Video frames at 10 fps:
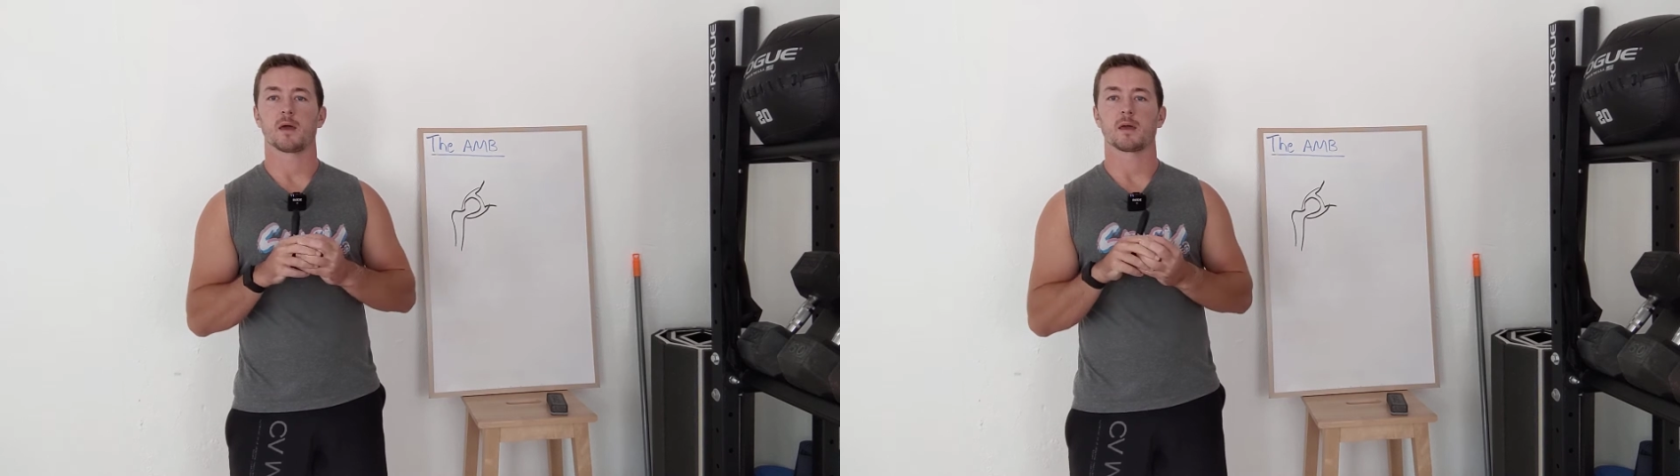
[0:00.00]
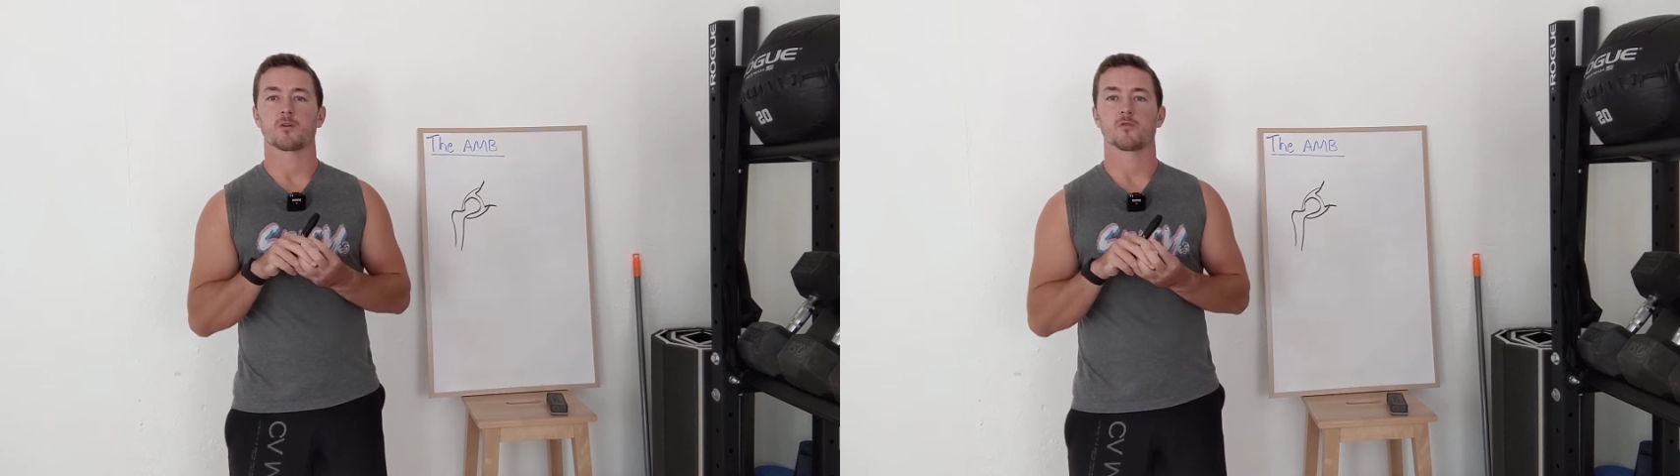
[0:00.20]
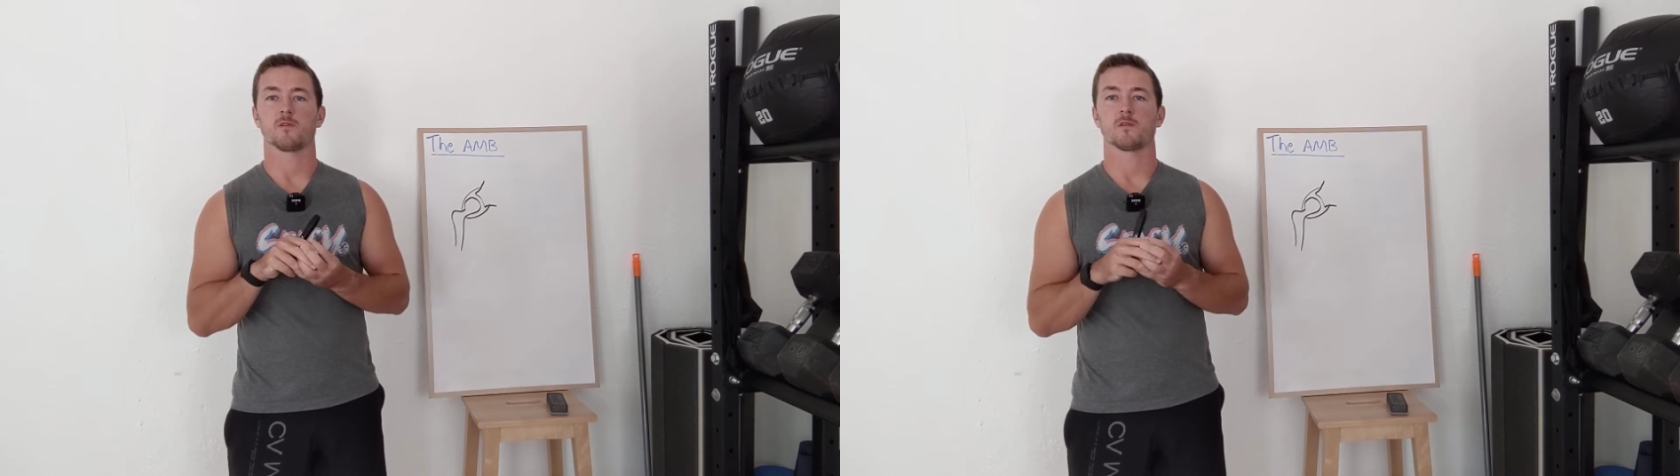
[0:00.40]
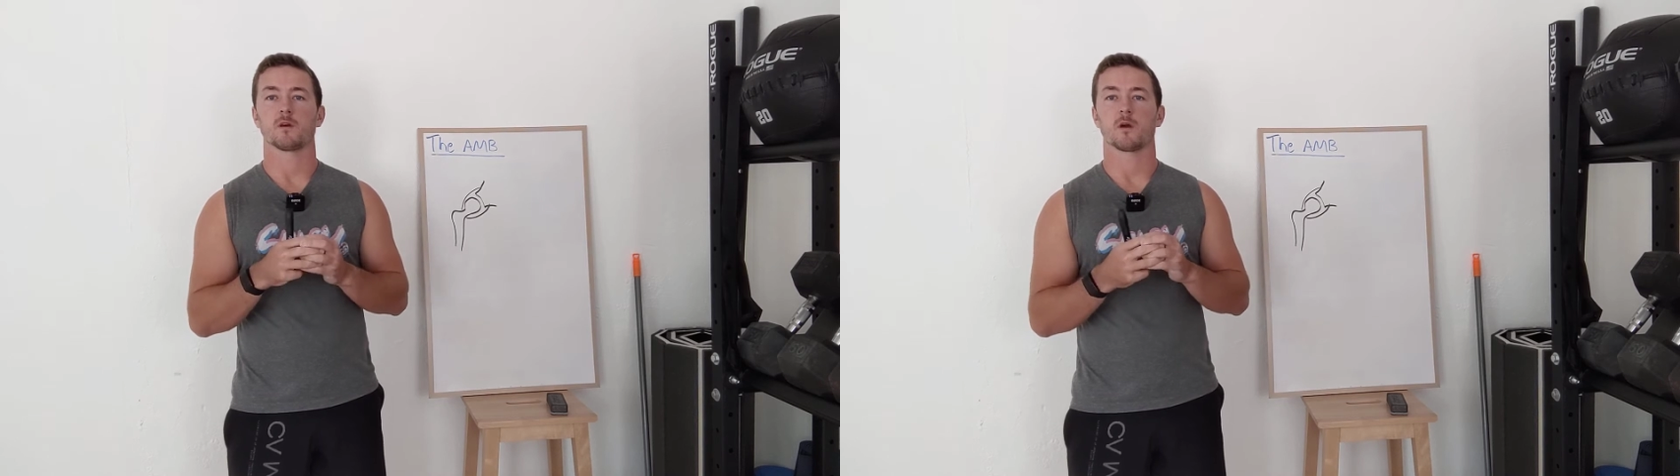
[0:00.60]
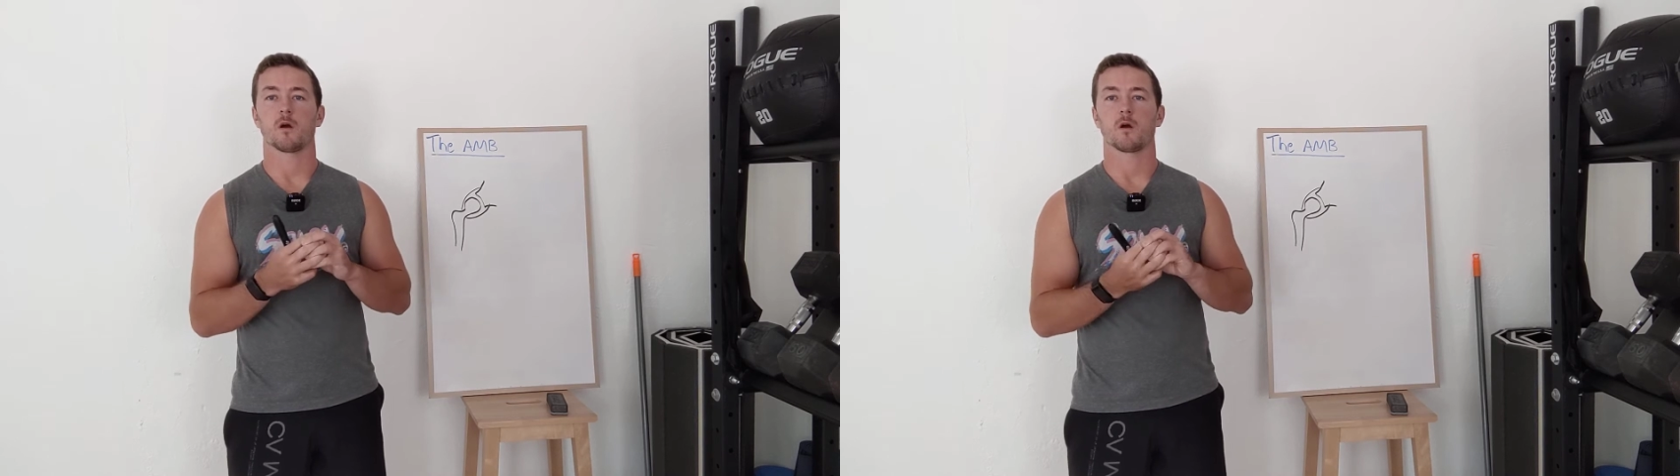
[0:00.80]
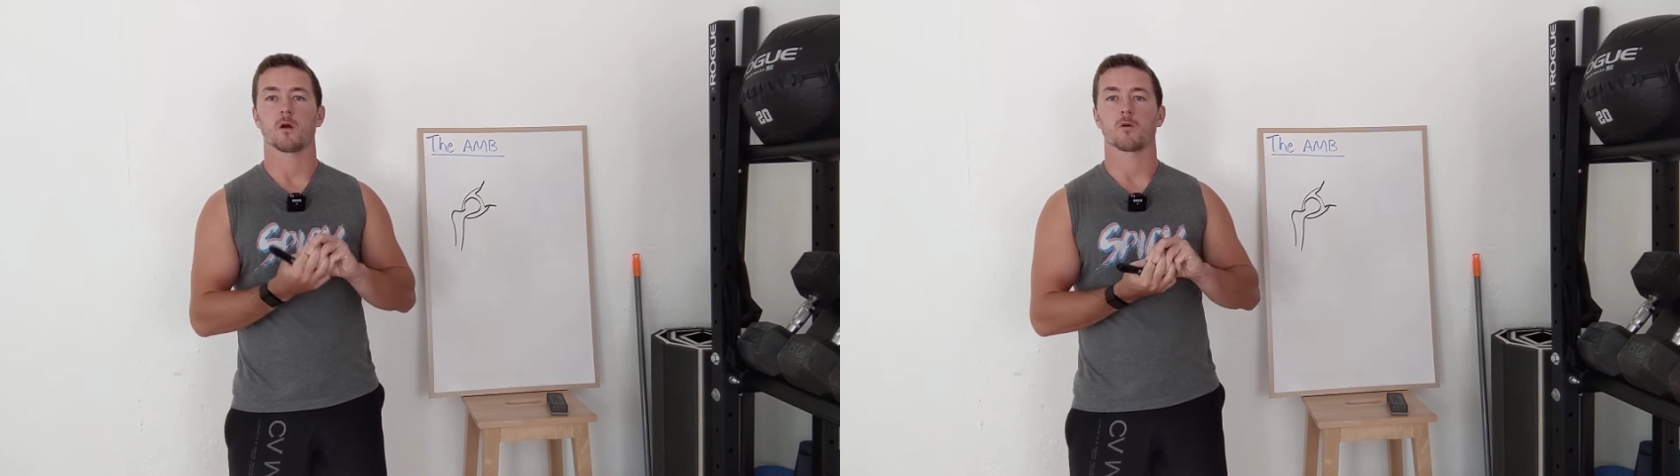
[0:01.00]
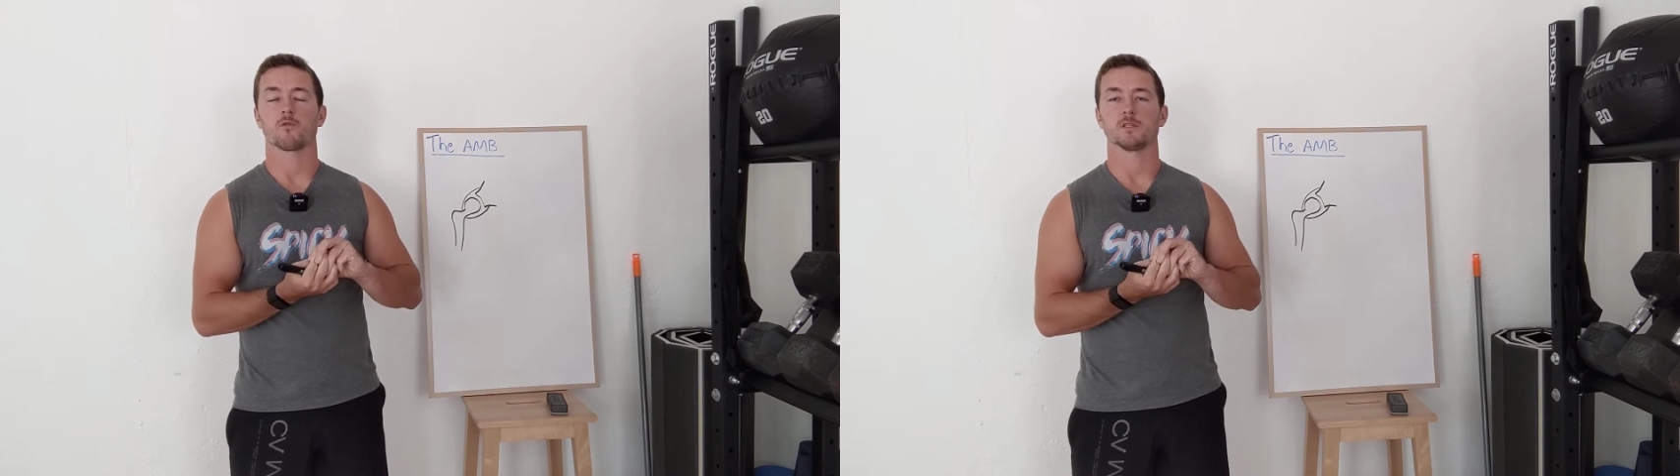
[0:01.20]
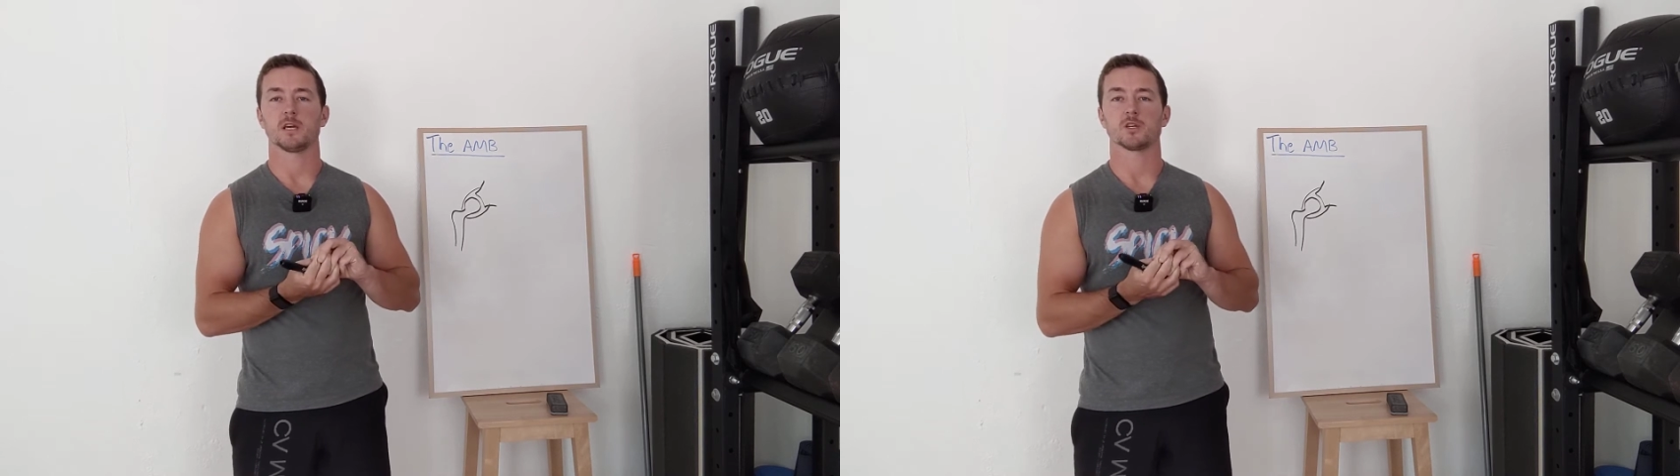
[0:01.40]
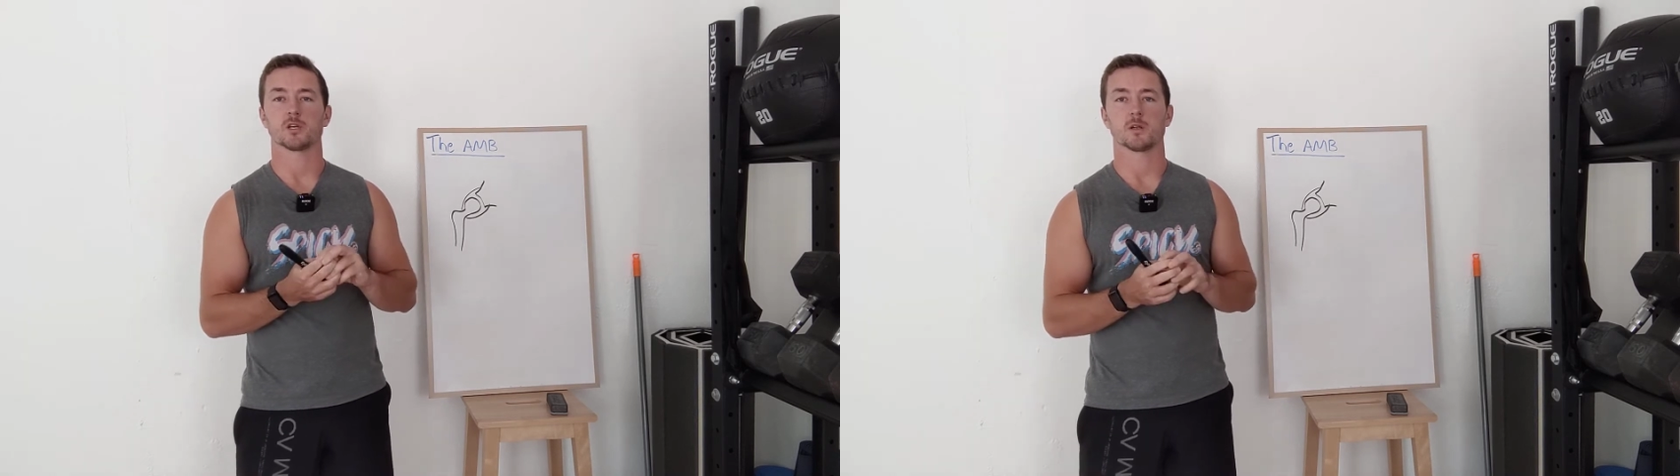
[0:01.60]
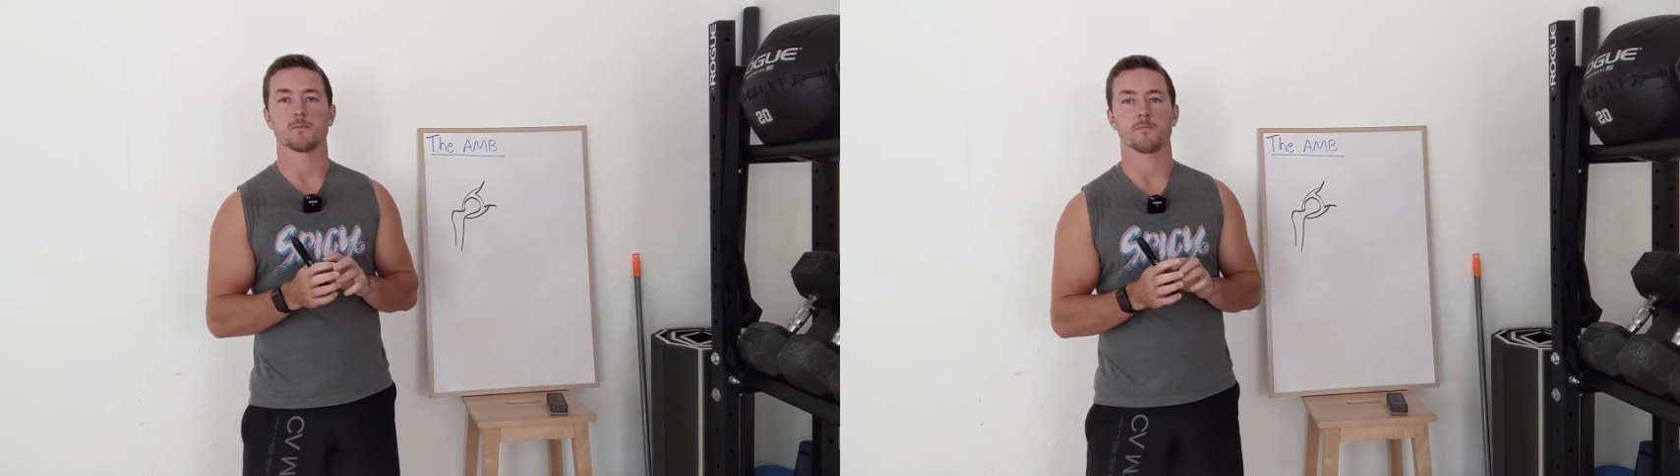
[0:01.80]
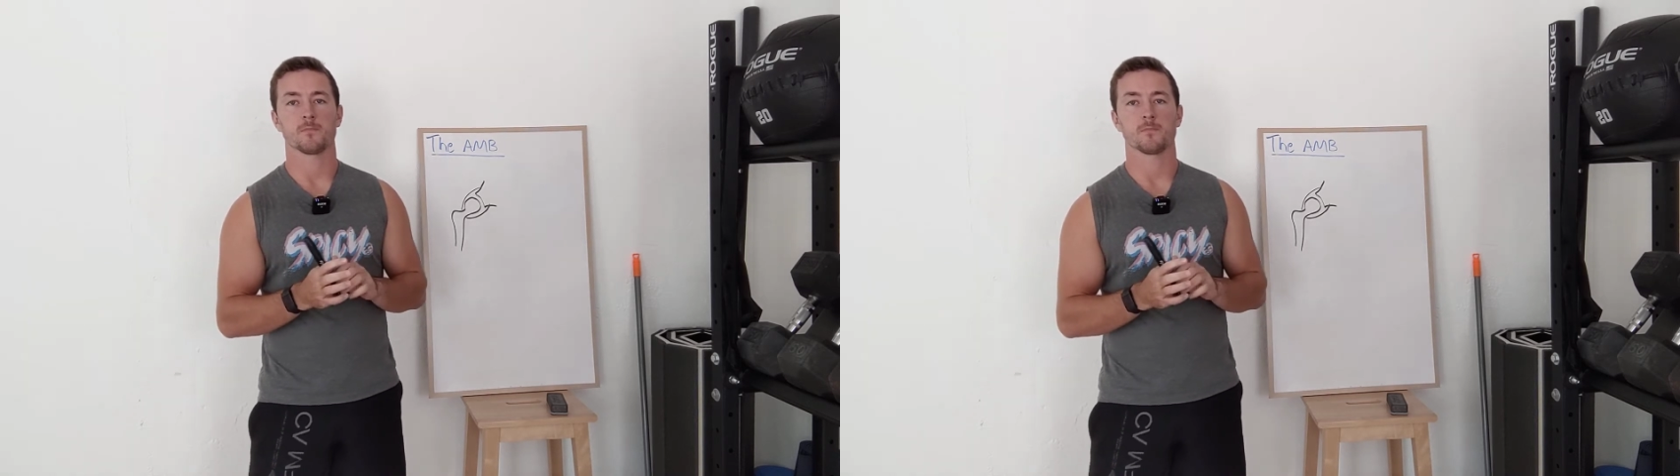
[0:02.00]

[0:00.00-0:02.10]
increasing our rotation.